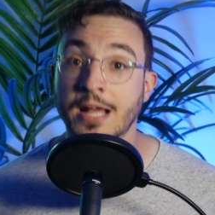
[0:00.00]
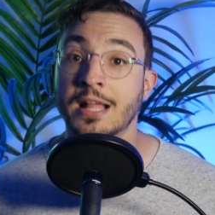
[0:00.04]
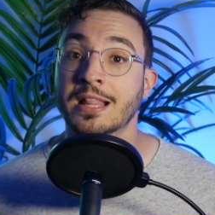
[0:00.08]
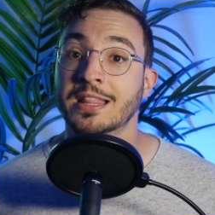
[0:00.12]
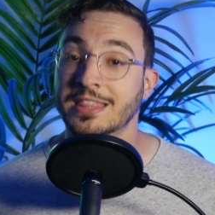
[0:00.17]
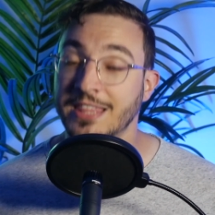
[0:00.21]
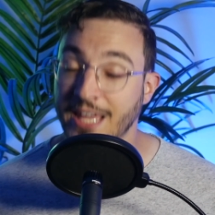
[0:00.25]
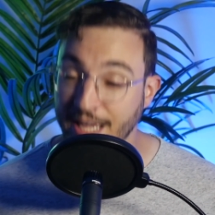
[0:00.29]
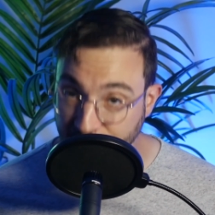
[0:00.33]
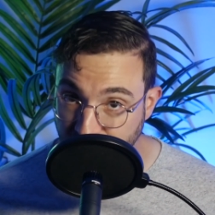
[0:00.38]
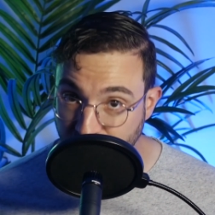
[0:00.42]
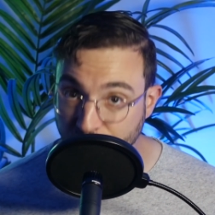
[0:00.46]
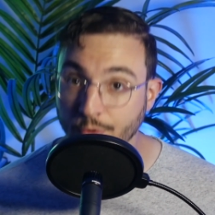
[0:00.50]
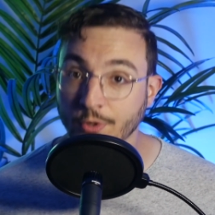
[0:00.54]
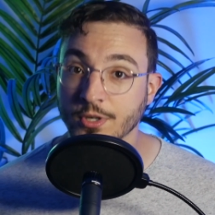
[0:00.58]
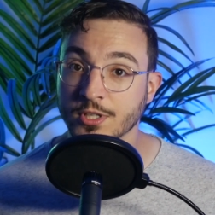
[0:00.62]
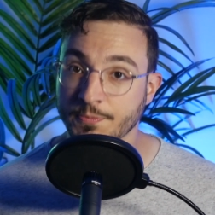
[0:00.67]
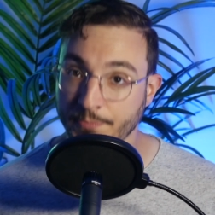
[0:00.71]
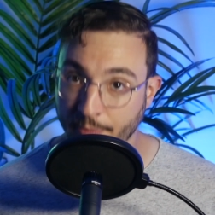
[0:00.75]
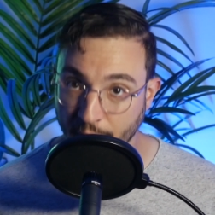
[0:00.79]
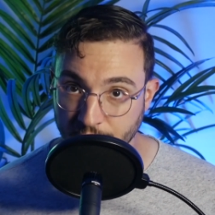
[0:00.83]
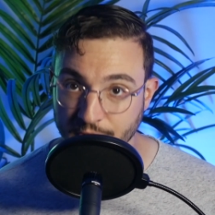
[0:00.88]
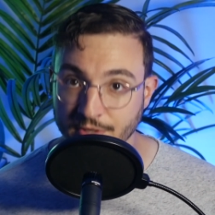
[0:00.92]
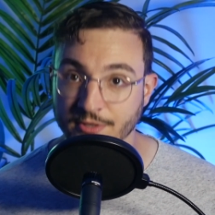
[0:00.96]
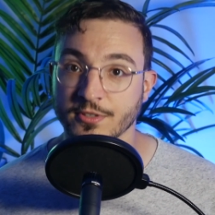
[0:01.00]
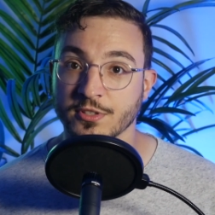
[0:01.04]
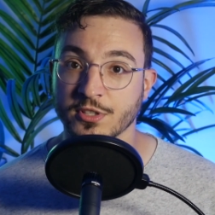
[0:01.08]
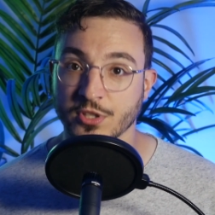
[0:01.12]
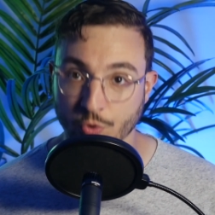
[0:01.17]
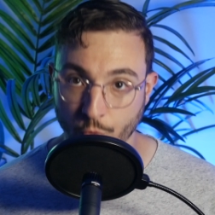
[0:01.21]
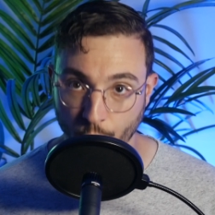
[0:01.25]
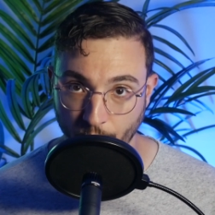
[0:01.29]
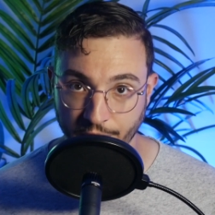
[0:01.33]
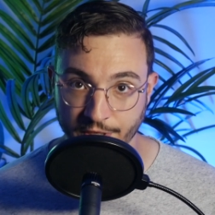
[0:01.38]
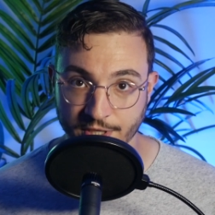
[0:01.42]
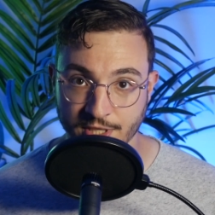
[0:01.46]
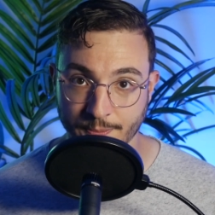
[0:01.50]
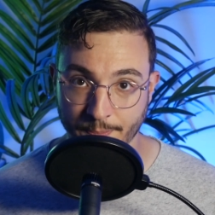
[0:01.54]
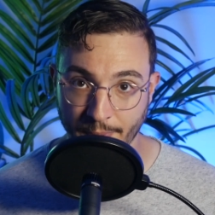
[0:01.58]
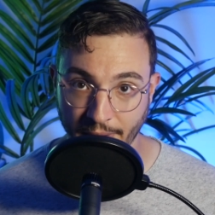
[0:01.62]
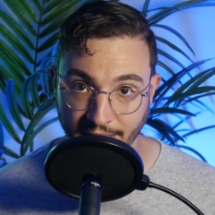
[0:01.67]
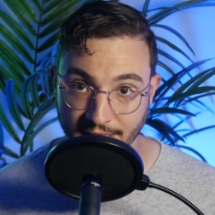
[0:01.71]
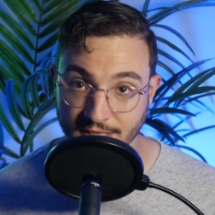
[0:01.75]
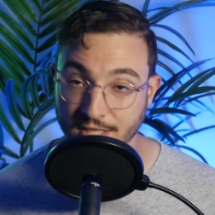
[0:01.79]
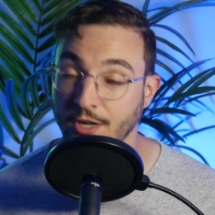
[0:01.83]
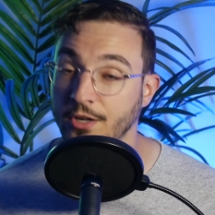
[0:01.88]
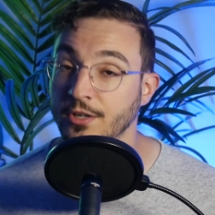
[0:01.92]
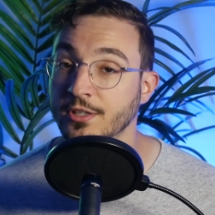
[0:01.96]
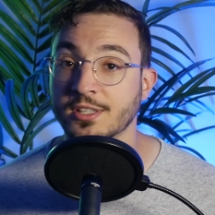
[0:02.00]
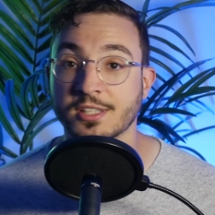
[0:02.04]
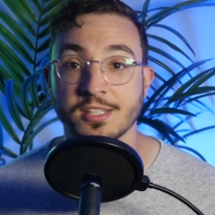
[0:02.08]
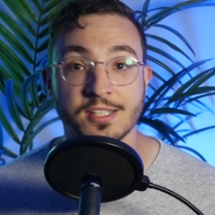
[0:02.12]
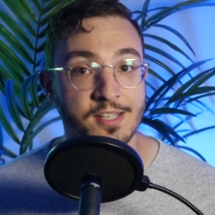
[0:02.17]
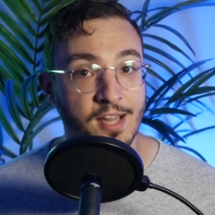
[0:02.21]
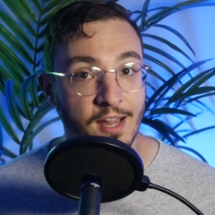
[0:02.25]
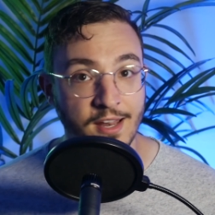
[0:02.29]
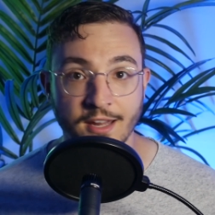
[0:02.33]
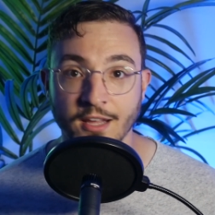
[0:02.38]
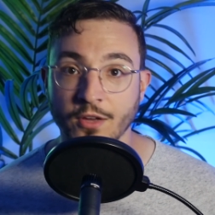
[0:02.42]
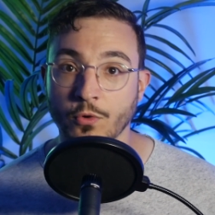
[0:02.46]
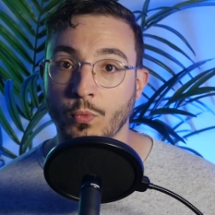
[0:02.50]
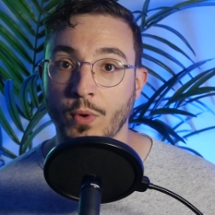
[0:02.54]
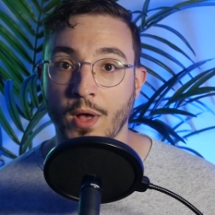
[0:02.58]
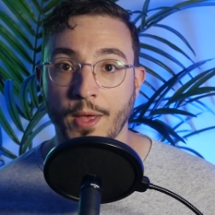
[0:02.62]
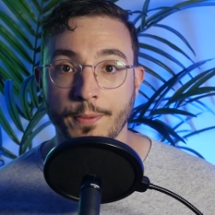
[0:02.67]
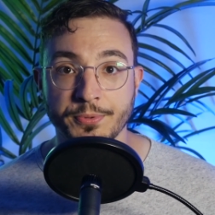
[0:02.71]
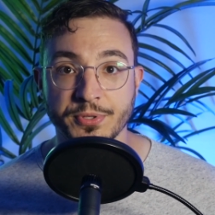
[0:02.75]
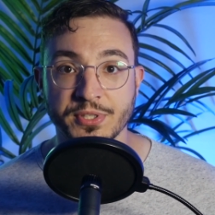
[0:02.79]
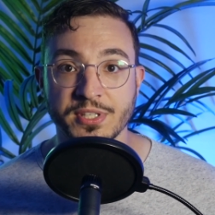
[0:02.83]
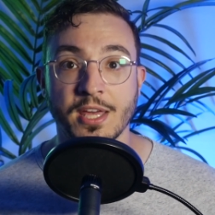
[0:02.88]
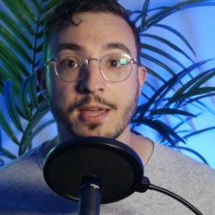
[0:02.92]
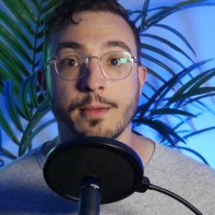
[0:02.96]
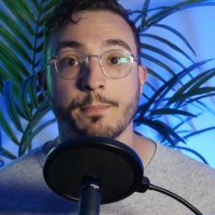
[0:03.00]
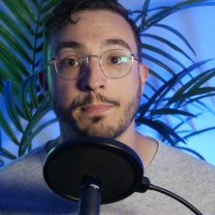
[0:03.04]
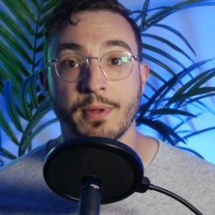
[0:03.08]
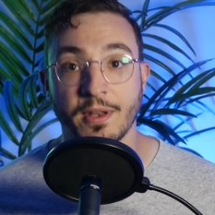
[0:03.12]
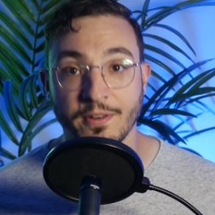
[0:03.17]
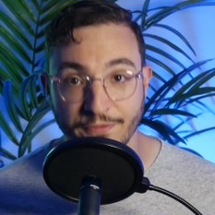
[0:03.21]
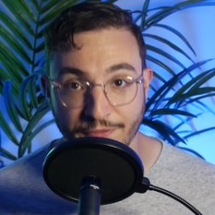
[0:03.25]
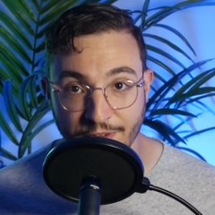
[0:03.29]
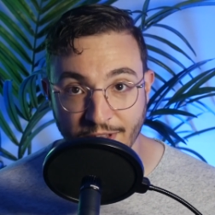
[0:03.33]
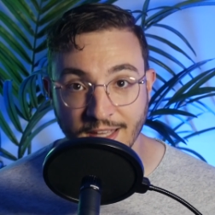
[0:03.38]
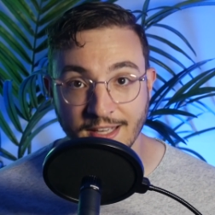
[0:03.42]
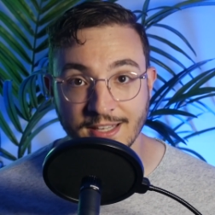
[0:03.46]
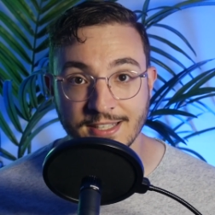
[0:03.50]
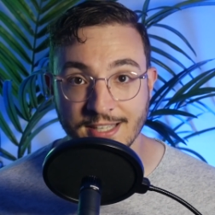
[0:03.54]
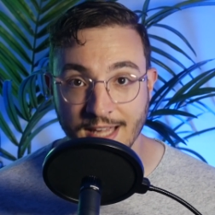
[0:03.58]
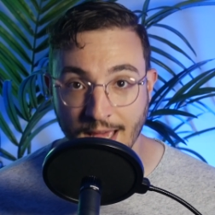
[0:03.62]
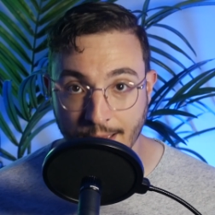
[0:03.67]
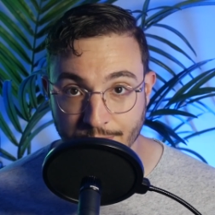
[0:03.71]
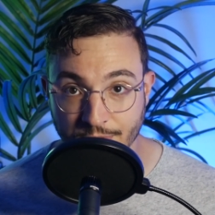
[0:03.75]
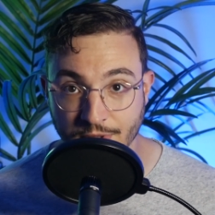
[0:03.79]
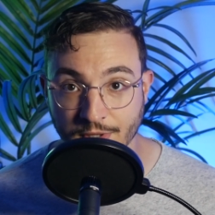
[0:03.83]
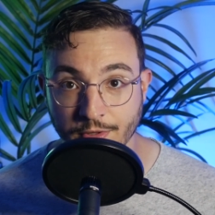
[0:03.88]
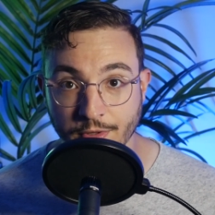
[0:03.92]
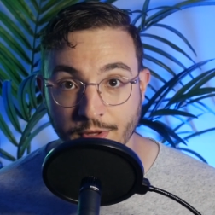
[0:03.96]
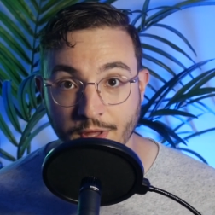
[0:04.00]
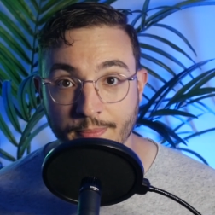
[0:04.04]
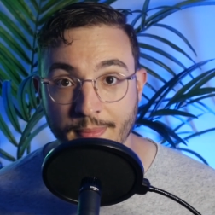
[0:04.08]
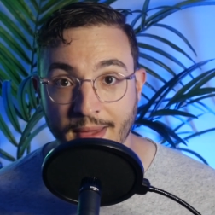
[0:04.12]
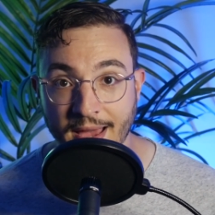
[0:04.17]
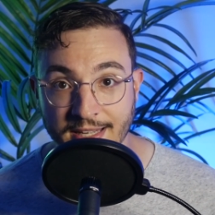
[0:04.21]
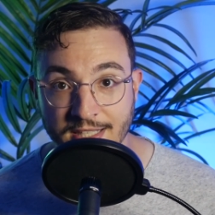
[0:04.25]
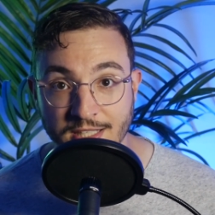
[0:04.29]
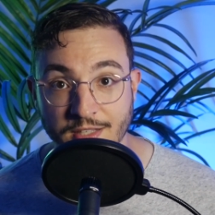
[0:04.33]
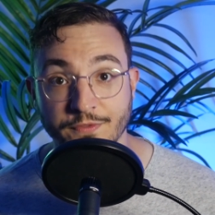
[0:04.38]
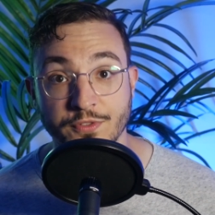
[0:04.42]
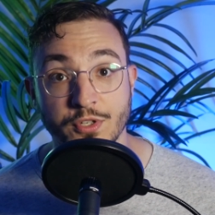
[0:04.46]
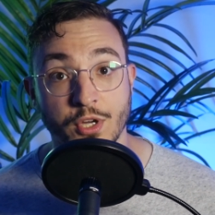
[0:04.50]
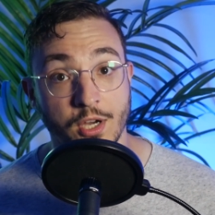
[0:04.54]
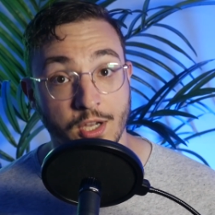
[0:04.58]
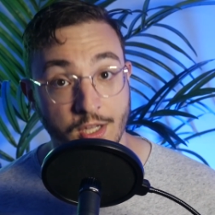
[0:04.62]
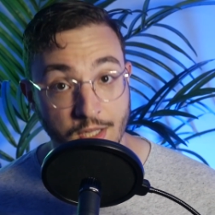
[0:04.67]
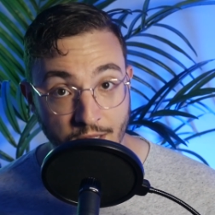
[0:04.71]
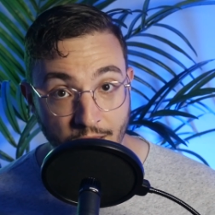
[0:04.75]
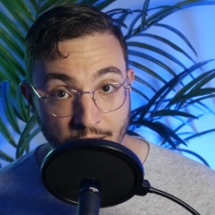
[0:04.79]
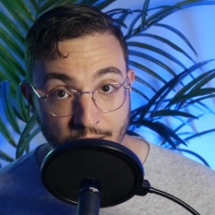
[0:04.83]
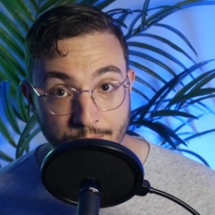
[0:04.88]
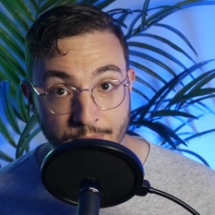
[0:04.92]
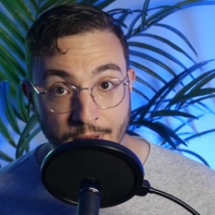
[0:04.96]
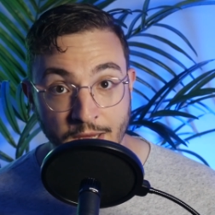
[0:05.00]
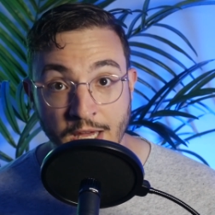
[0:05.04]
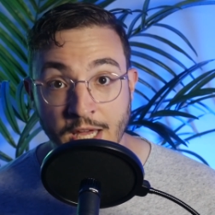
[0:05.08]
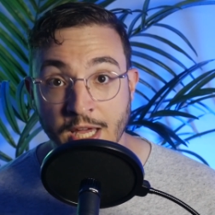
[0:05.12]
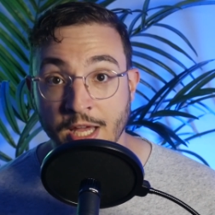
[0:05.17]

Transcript: Thanks to our sponsor Squarespace, our stunning website Benfica is absolutely massive.club,